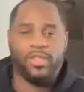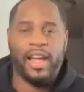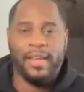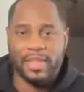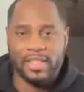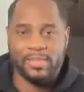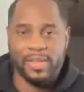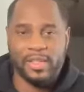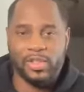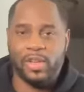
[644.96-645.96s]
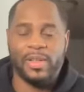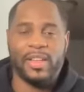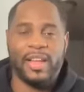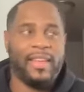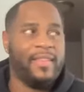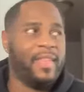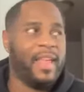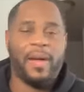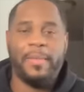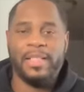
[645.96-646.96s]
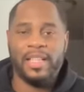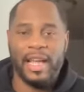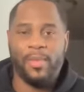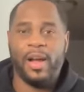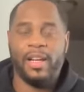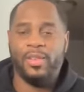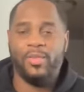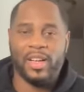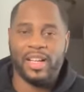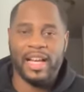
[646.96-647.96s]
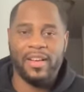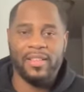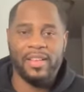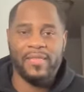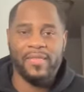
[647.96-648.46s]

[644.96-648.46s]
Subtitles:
cravings as much. So it's like, if I miss a day where I don't work out,